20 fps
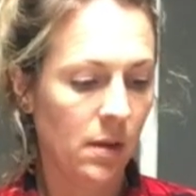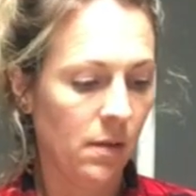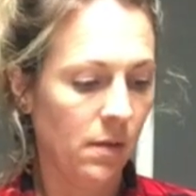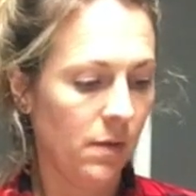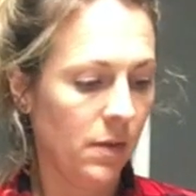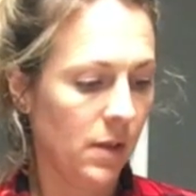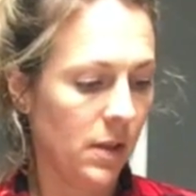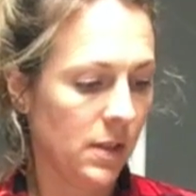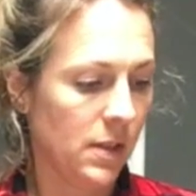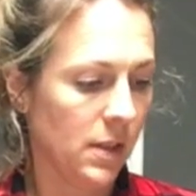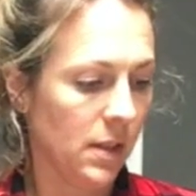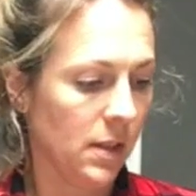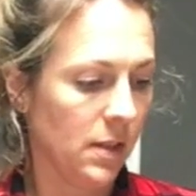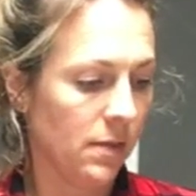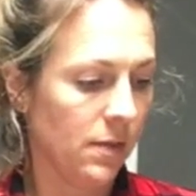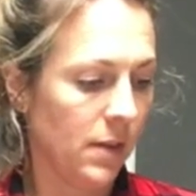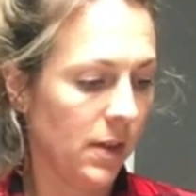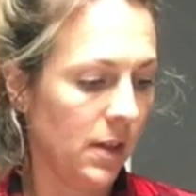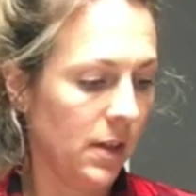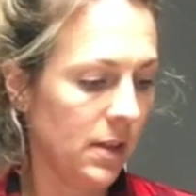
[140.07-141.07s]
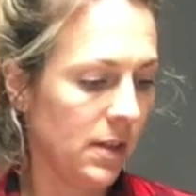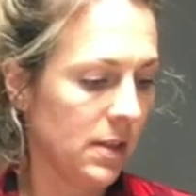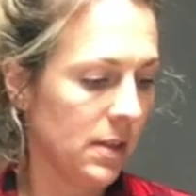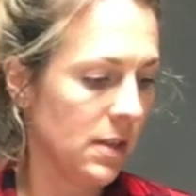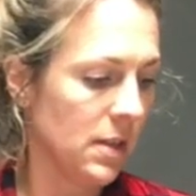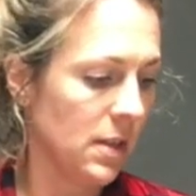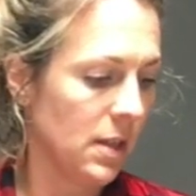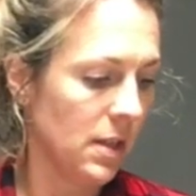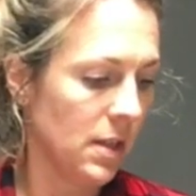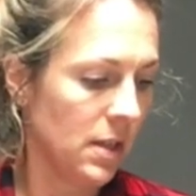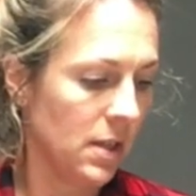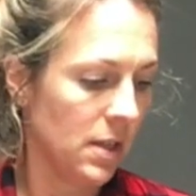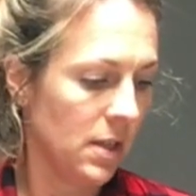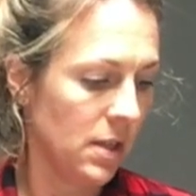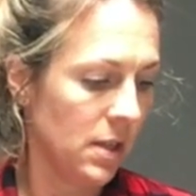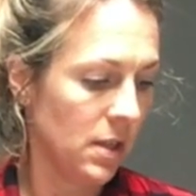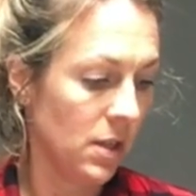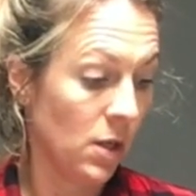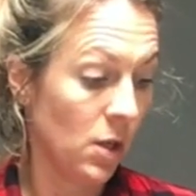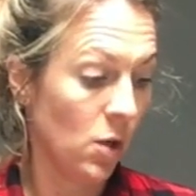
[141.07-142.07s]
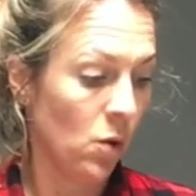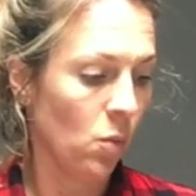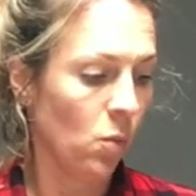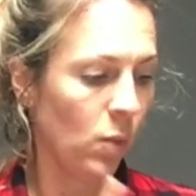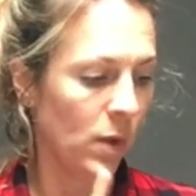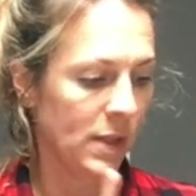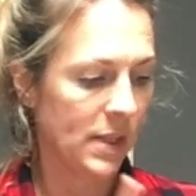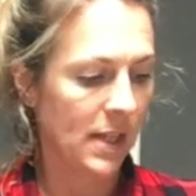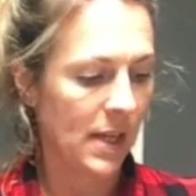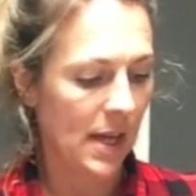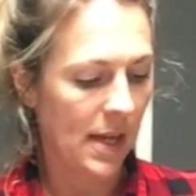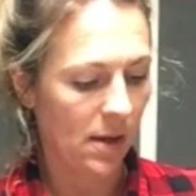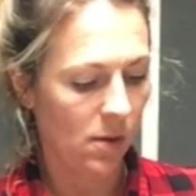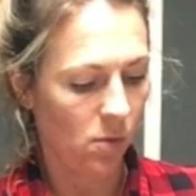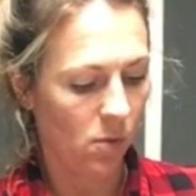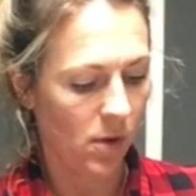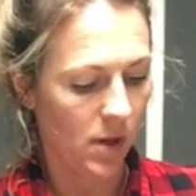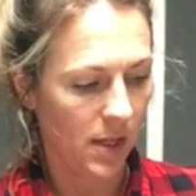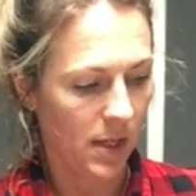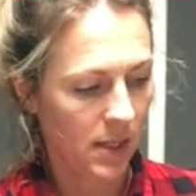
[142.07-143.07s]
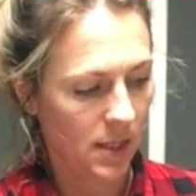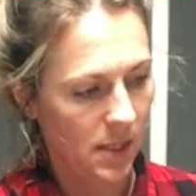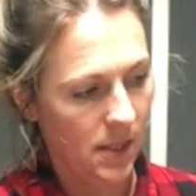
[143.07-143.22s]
first things first, whisk your egg white.